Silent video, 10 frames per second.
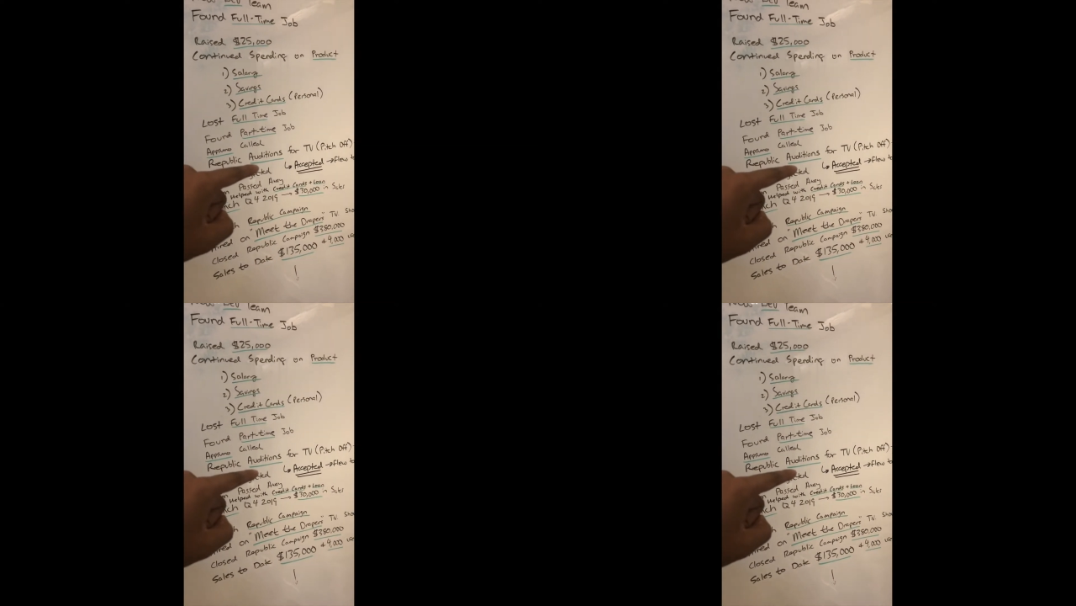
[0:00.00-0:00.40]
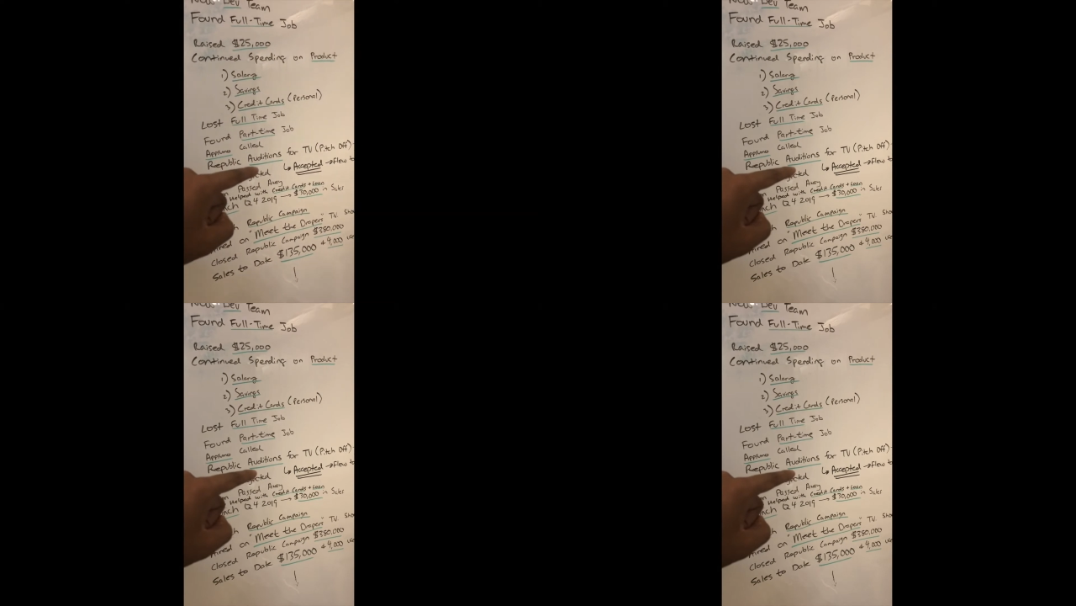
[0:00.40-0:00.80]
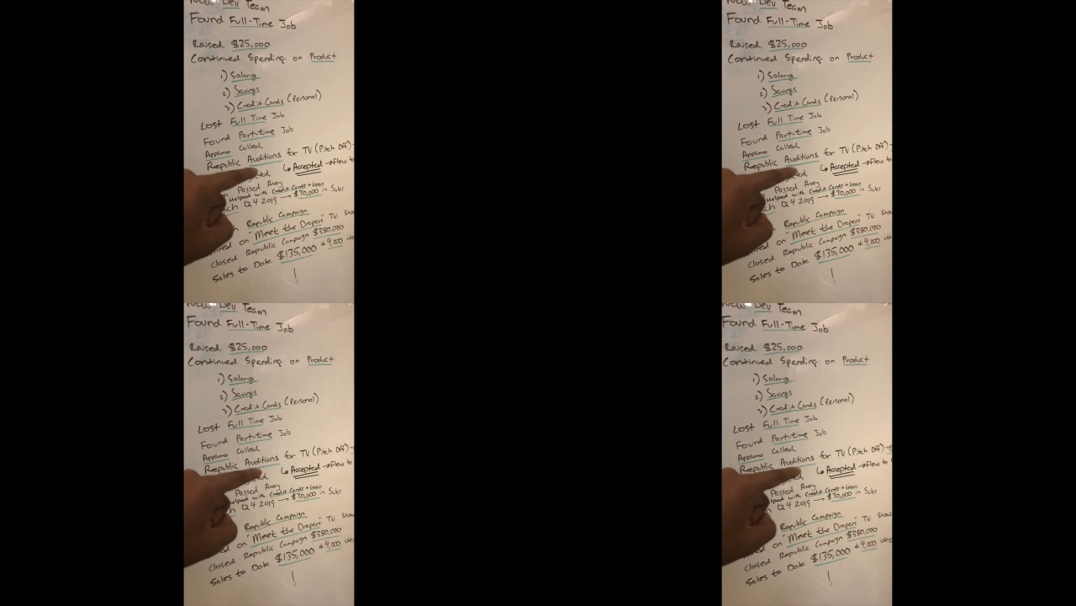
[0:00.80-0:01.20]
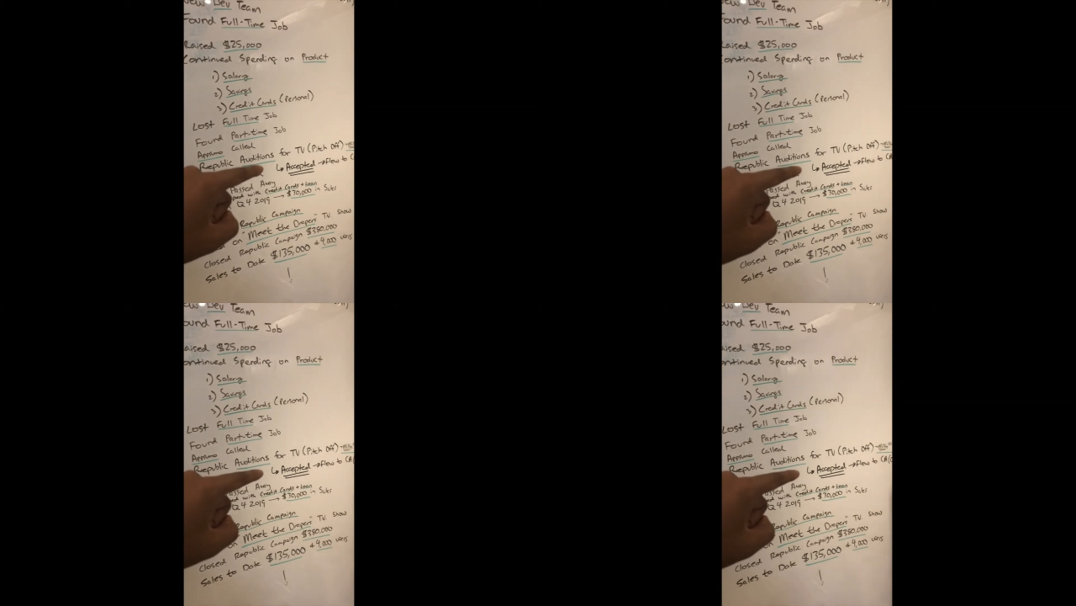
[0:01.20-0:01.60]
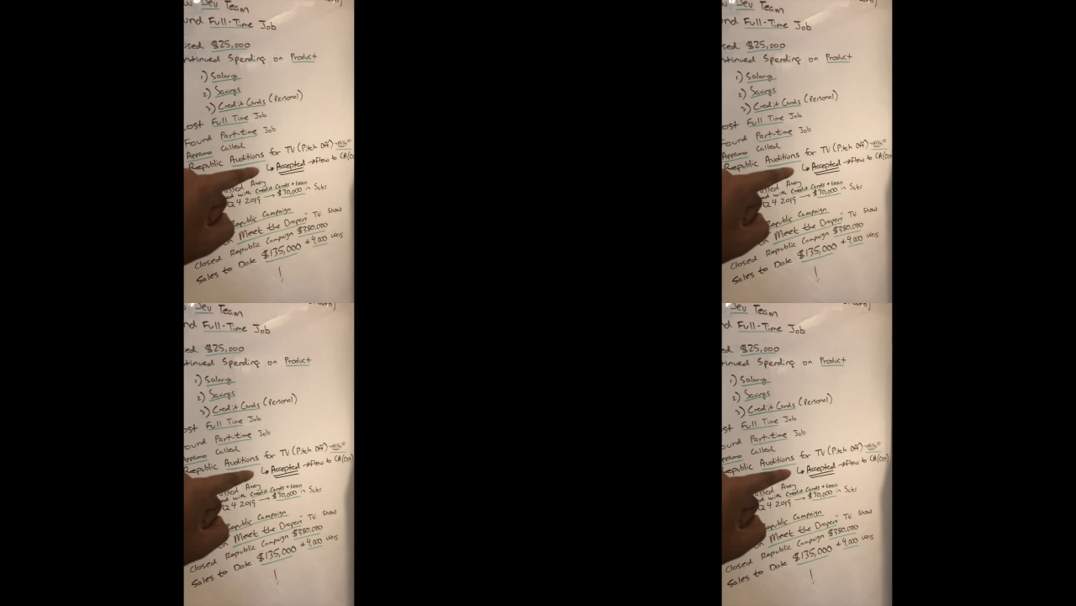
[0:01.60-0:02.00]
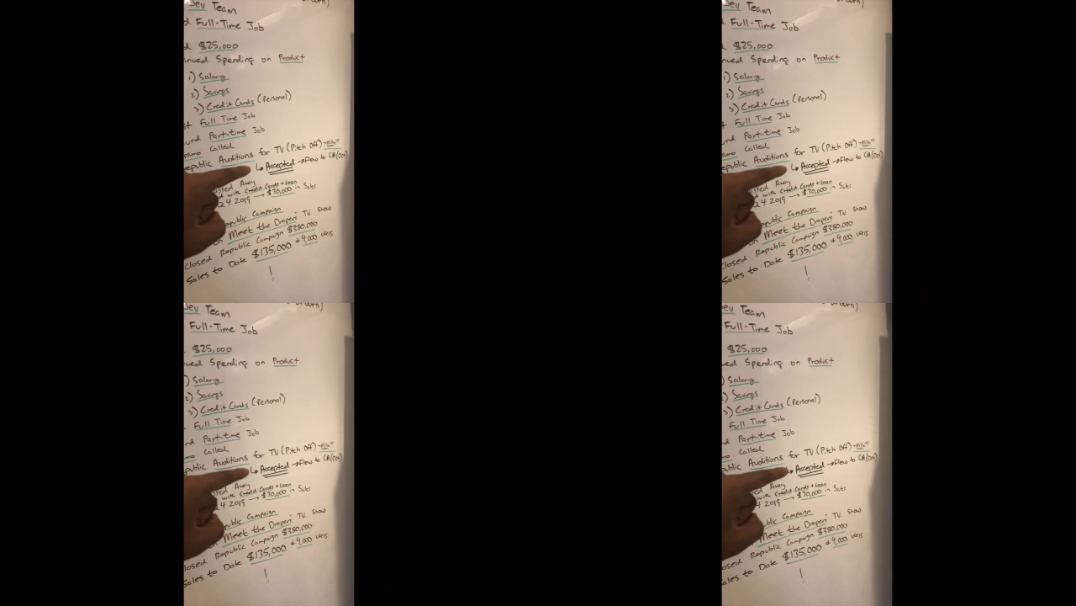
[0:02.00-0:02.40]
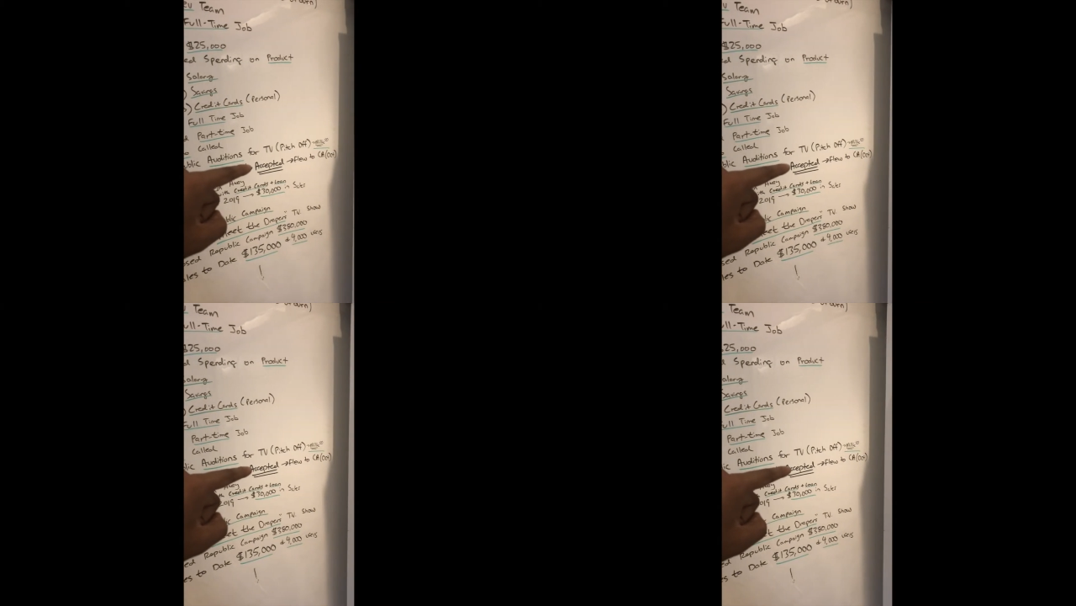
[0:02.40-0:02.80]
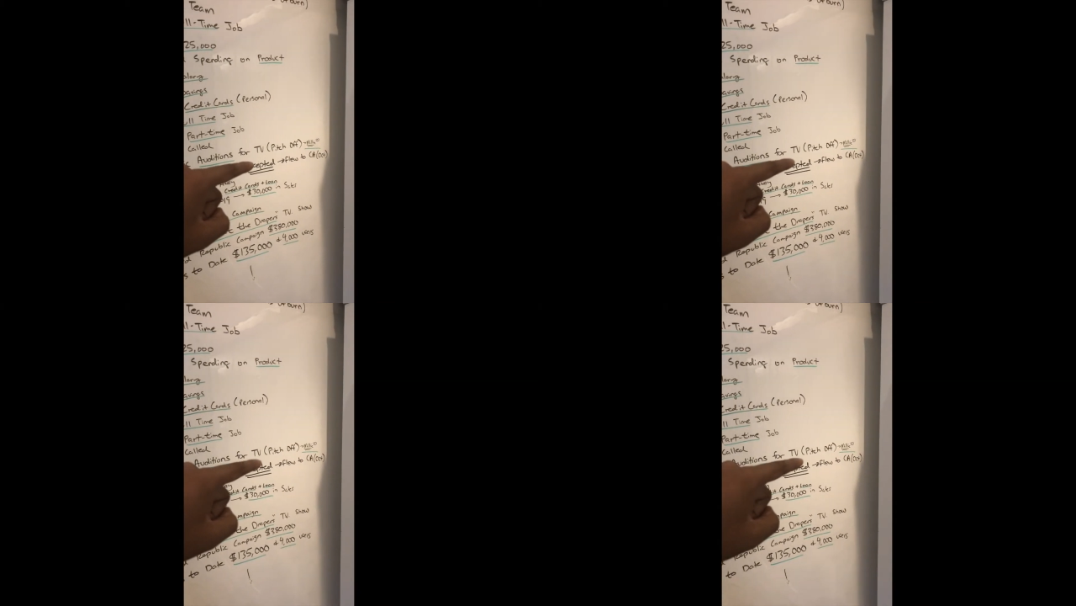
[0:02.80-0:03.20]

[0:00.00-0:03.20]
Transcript: No face is visible, so there are no lips to read.